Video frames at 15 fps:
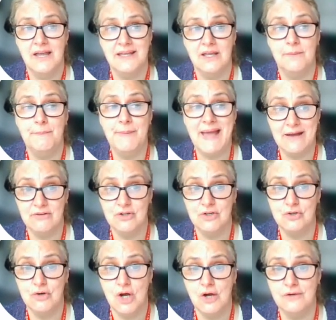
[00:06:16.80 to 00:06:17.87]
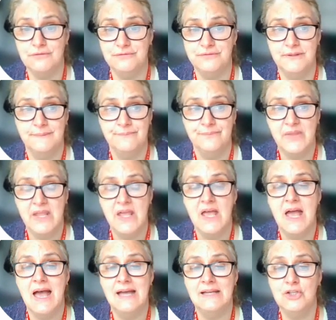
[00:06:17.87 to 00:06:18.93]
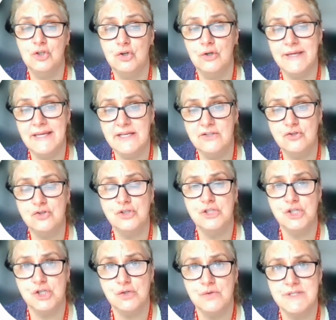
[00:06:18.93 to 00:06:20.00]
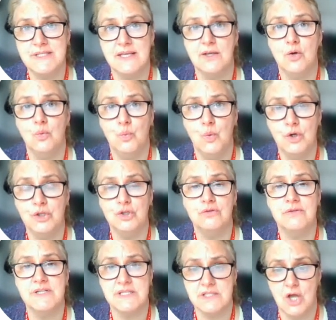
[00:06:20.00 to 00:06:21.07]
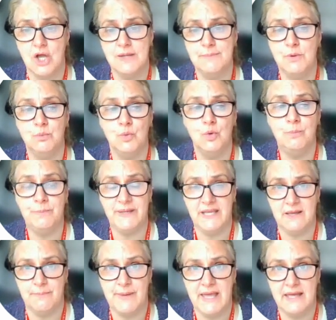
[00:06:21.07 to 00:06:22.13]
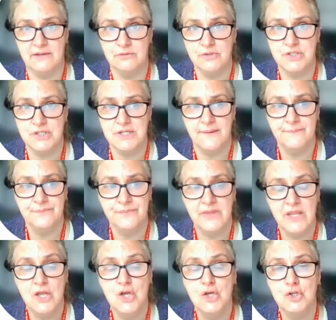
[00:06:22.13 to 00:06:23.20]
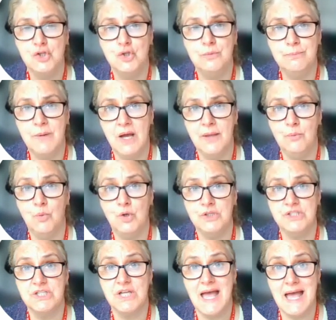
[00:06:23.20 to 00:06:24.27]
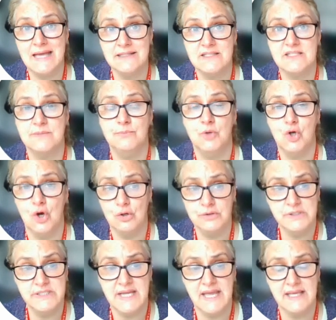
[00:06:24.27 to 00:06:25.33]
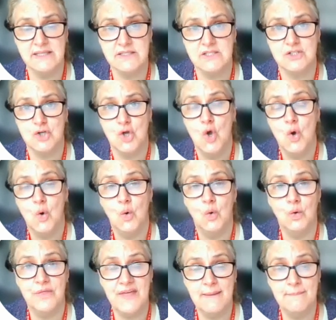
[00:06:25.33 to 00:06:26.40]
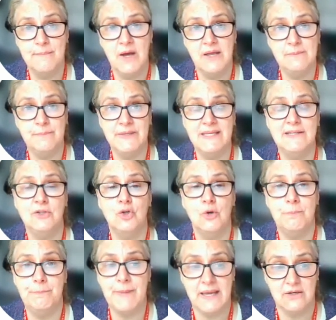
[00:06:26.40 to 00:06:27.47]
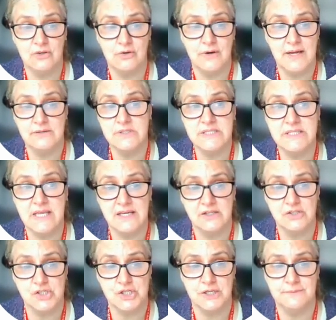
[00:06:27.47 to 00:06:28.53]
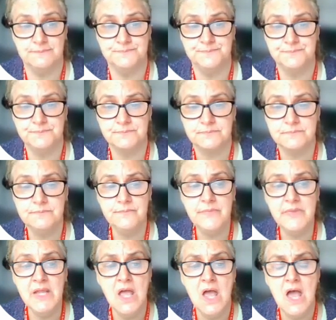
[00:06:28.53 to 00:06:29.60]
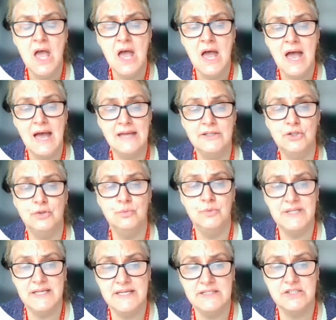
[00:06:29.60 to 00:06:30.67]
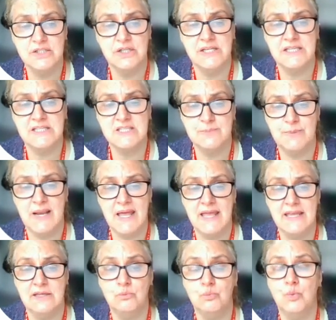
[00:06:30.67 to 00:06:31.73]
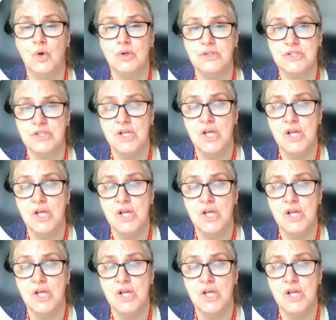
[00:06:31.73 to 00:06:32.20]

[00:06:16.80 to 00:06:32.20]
So your introduction could look like a paragraph, and you're introducing what your assignment will be about. You might want to add some context, or that might be in your background section.